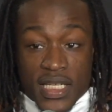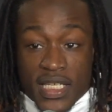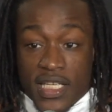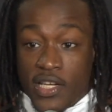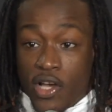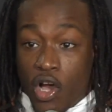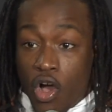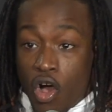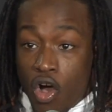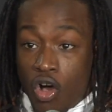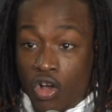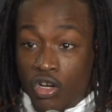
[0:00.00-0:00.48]
He
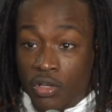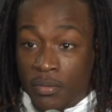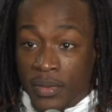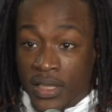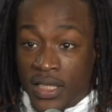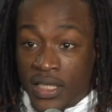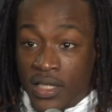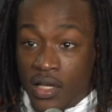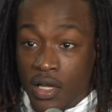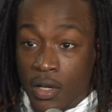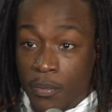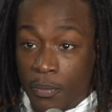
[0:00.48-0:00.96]
called
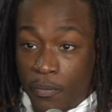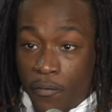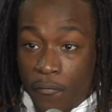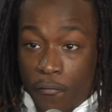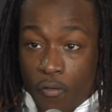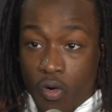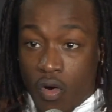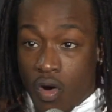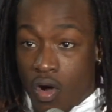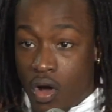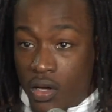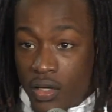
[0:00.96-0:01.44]
me
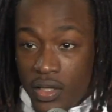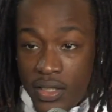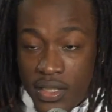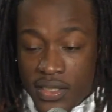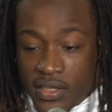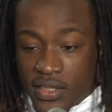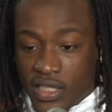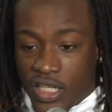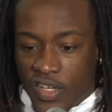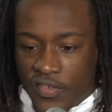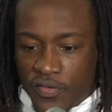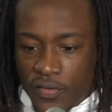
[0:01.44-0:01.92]
before all of this
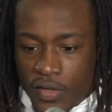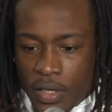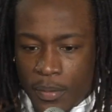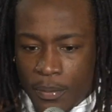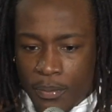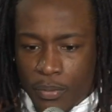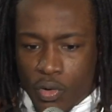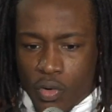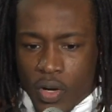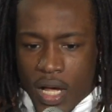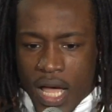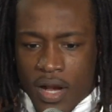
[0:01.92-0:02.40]
stuff
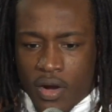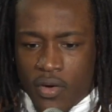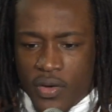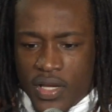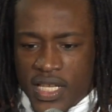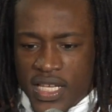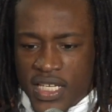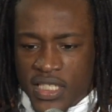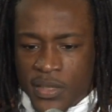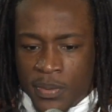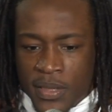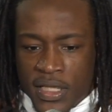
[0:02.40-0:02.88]
broke out on
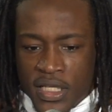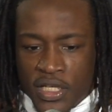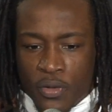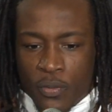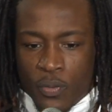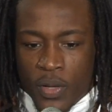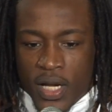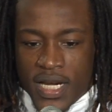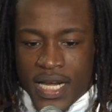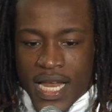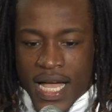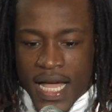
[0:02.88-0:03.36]
ESPN or
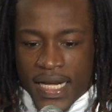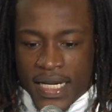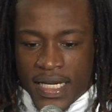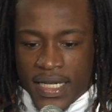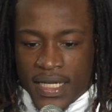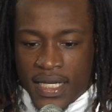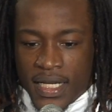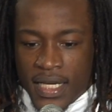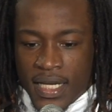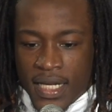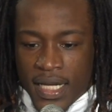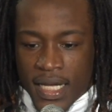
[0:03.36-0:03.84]
whatnot, and
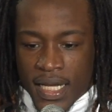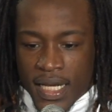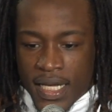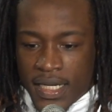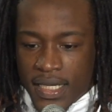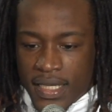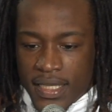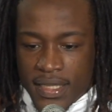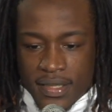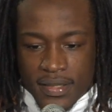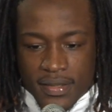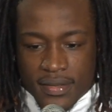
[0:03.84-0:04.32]

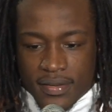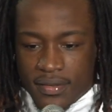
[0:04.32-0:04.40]
he